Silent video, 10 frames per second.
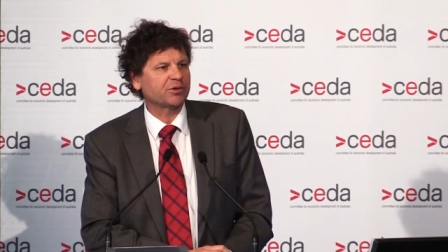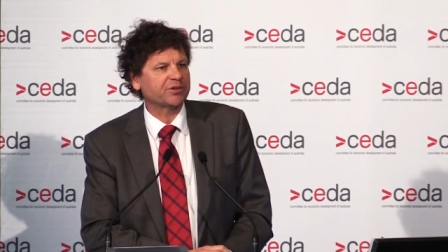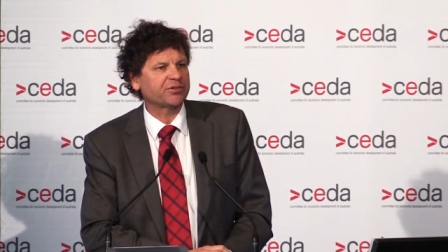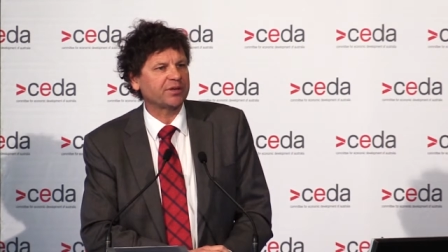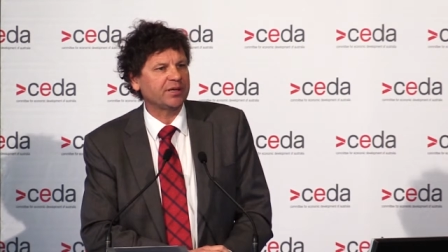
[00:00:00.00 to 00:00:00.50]
want
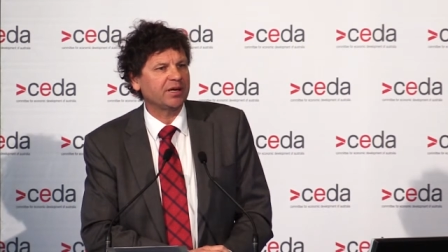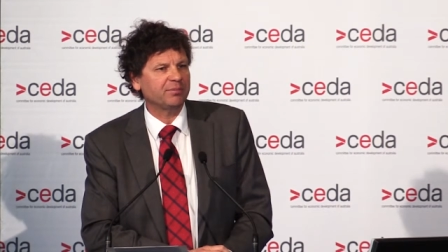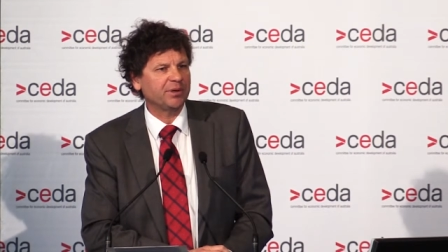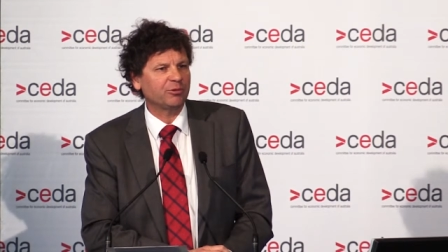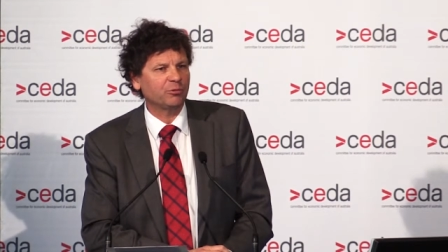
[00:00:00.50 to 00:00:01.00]
to see a
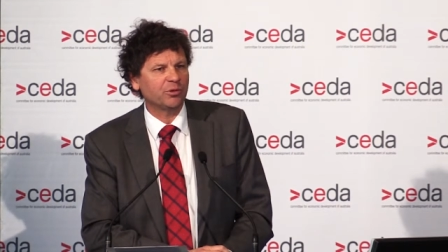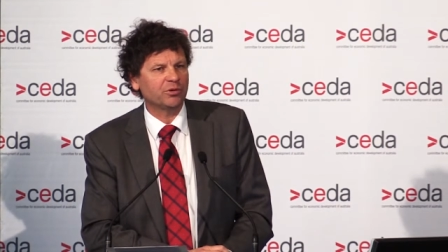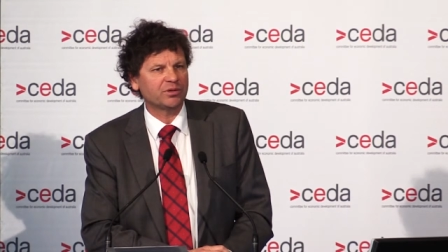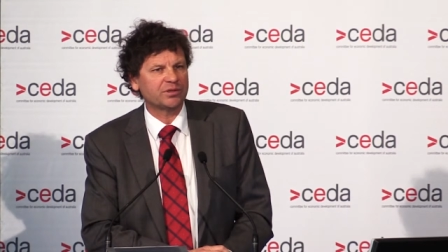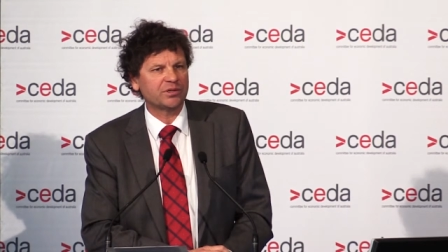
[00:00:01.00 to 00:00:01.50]
better
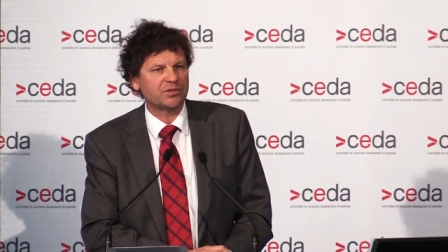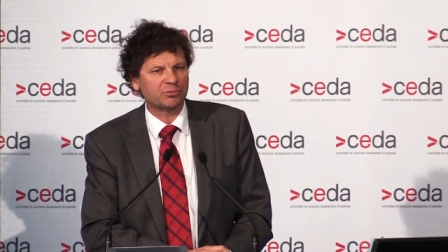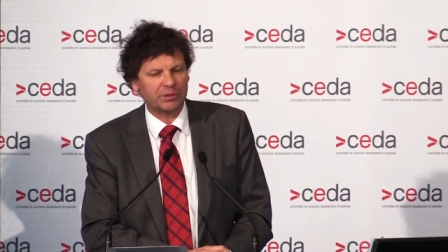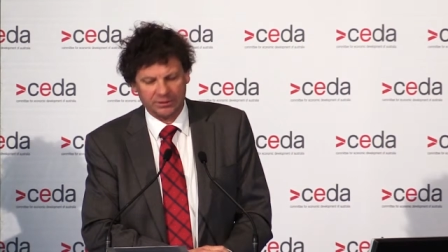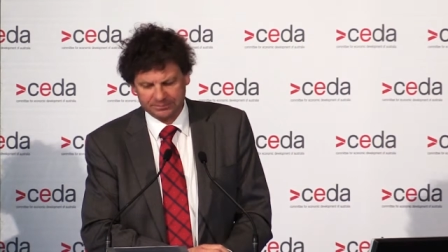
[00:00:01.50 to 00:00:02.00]
world
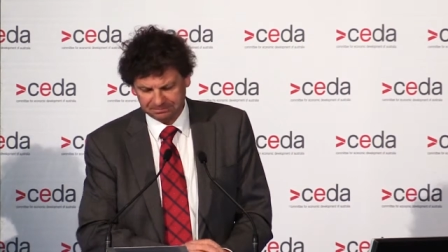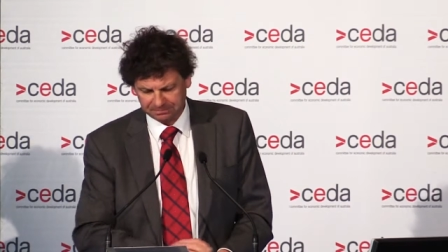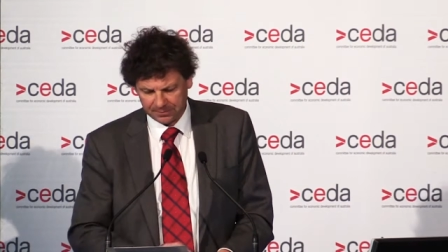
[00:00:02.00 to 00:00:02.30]
as well.